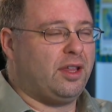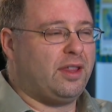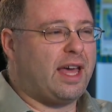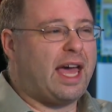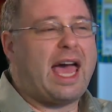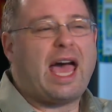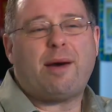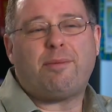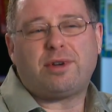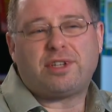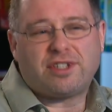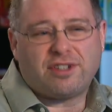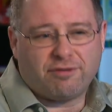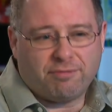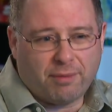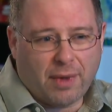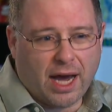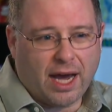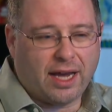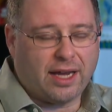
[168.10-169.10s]
the habits
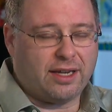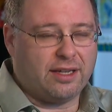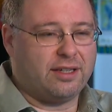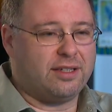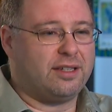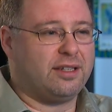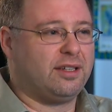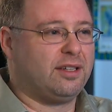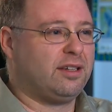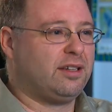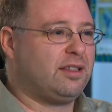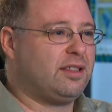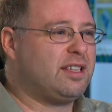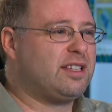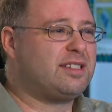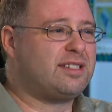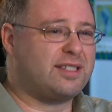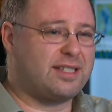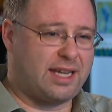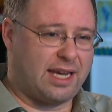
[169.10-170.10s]
of mind,
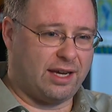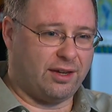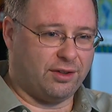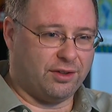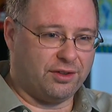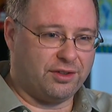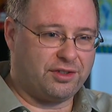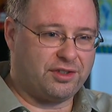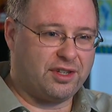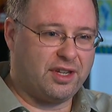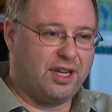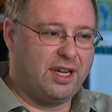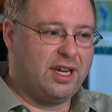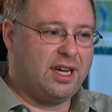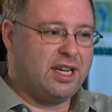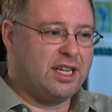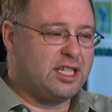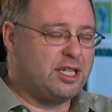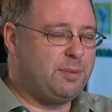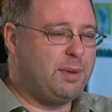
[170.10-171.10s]
the skills,
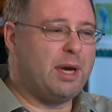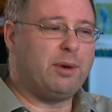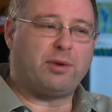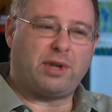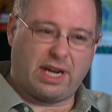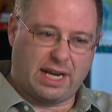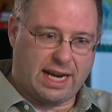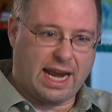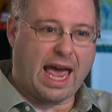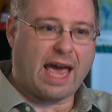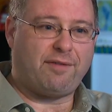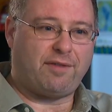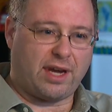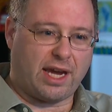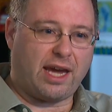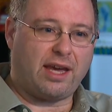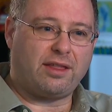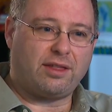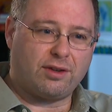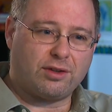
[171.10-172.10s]
to be able to
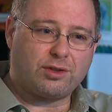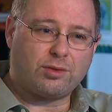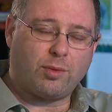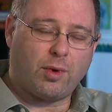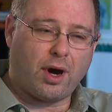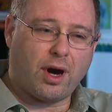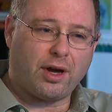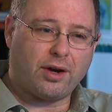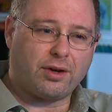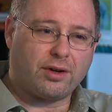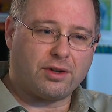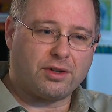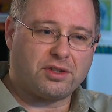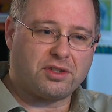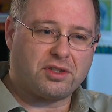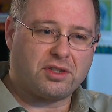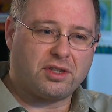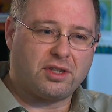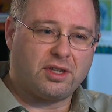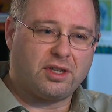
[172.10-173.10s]
navigate those
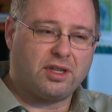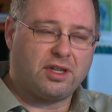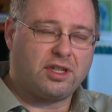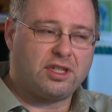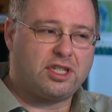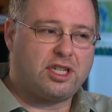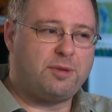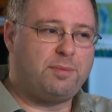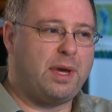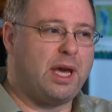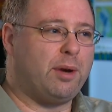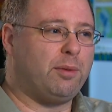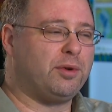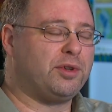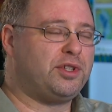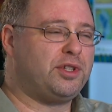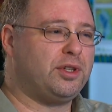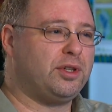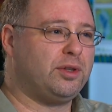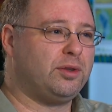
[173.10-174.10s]
waters, to be
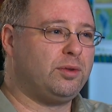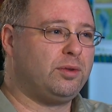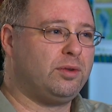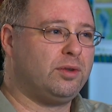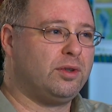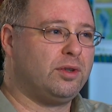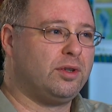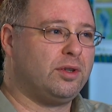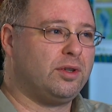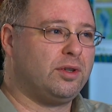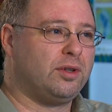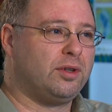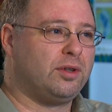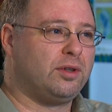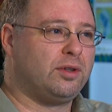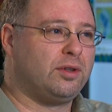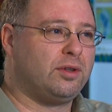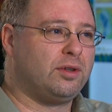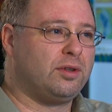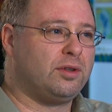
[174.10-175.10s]
able to
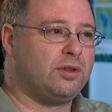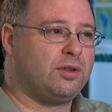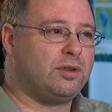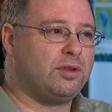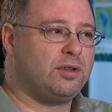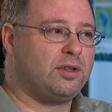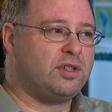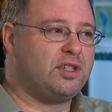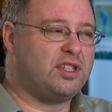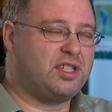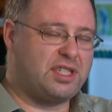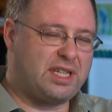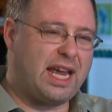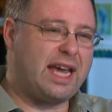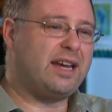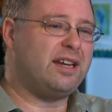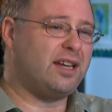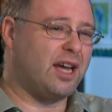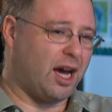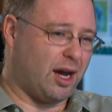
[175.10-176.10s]

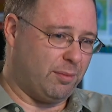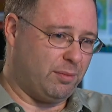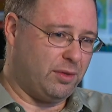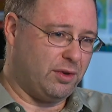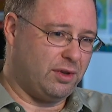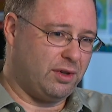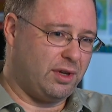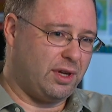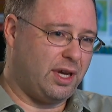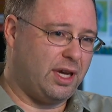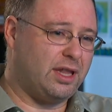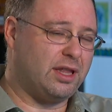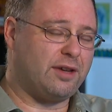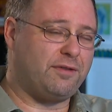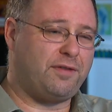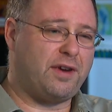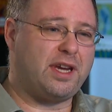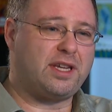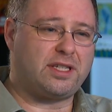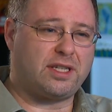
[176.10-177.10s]
stand up in the
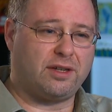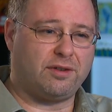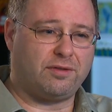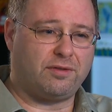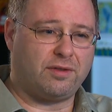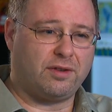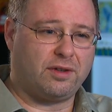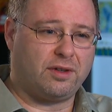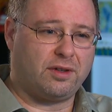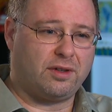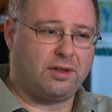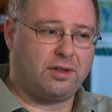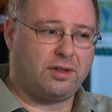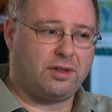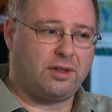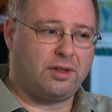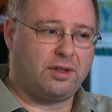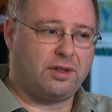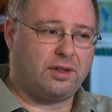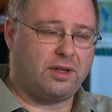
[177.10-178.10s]
face of
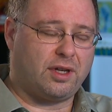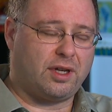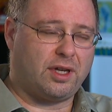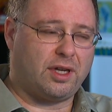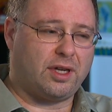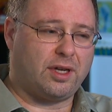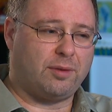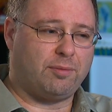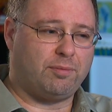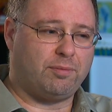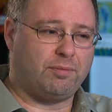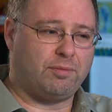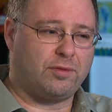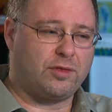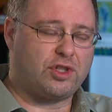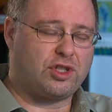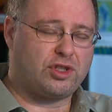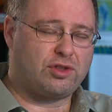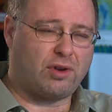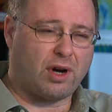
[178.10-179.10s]
um,
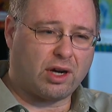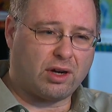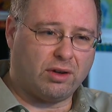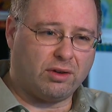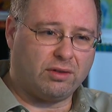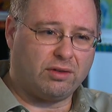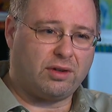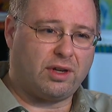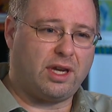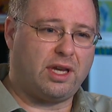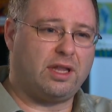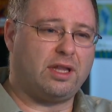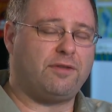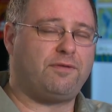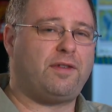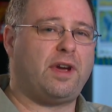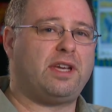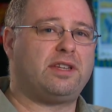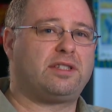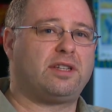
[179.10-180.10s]
struggle, in the
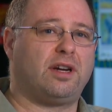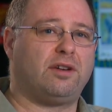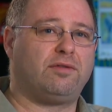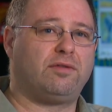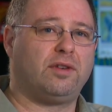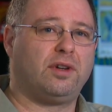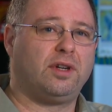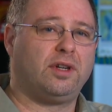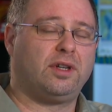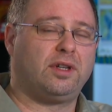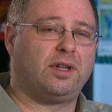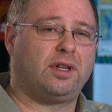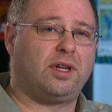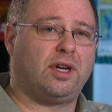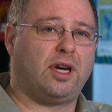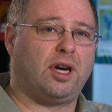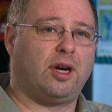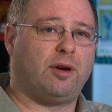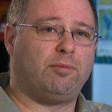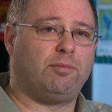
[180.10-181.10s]
face of
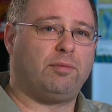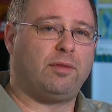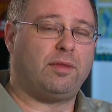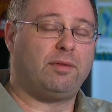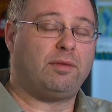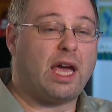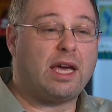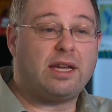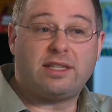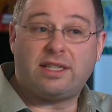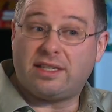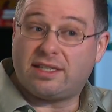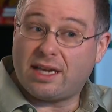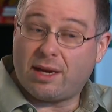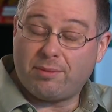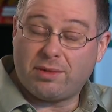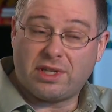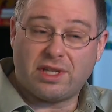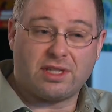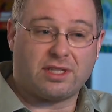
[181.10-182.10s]
um, anti
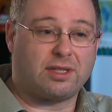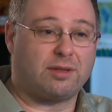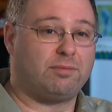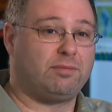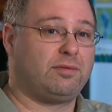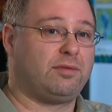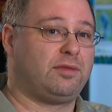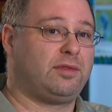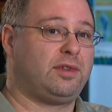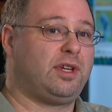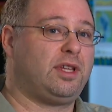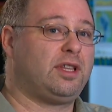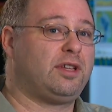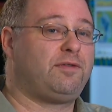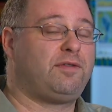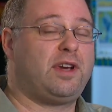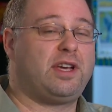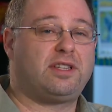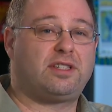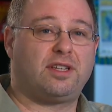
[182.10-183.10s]
Semitism, in the
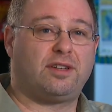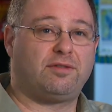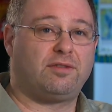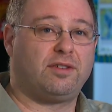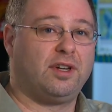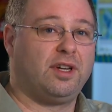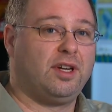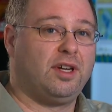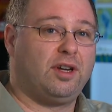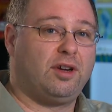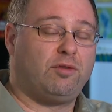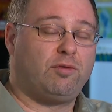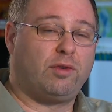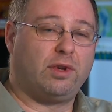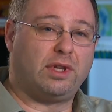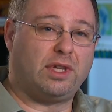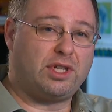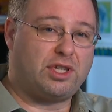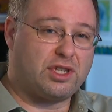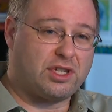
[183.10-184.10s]
face of
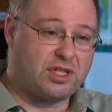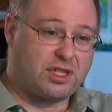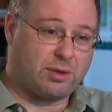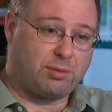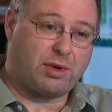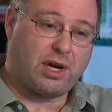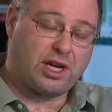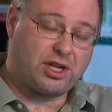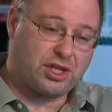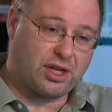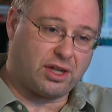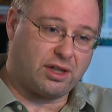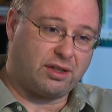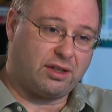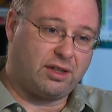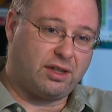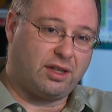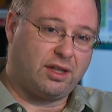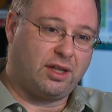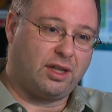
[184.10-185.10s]
religious suppression?
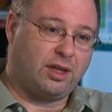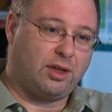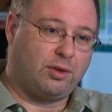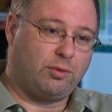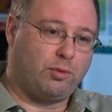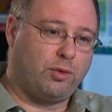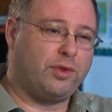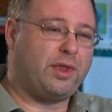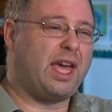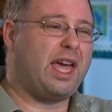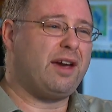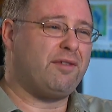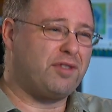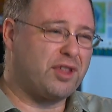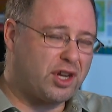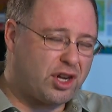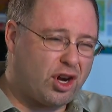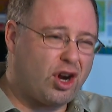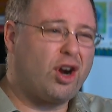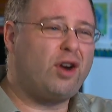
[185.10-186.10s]
Will they have
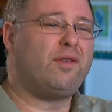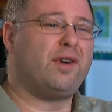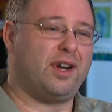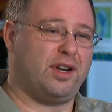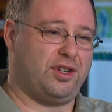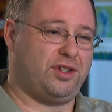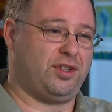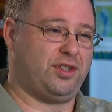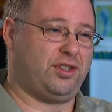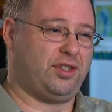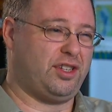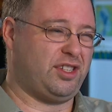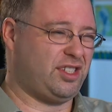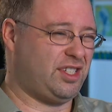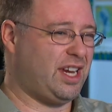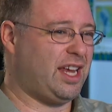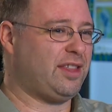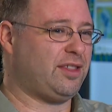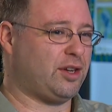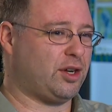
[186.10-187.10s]
the courage to
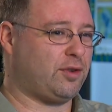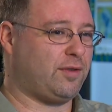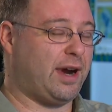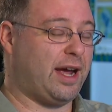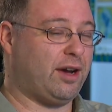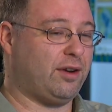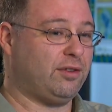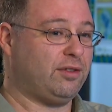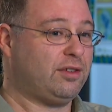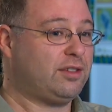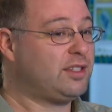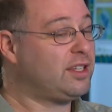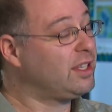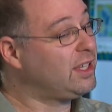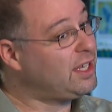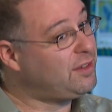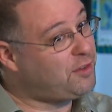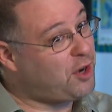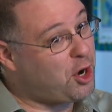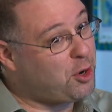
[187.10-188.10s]
stand their ground, to
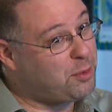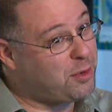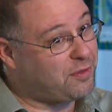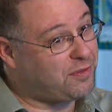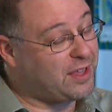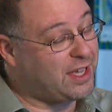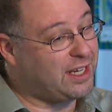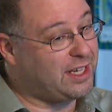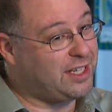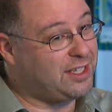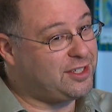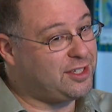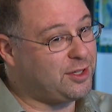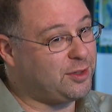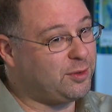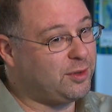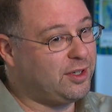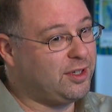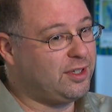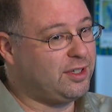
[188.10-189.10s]
leave home if they need
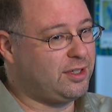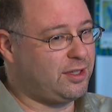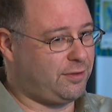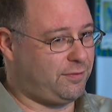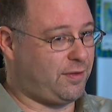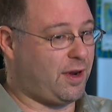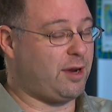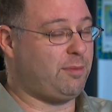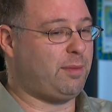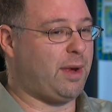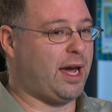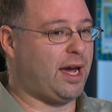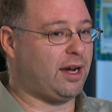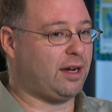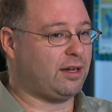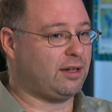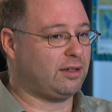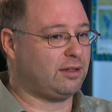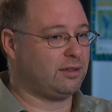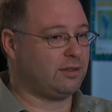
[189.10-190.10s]
to, to fight back?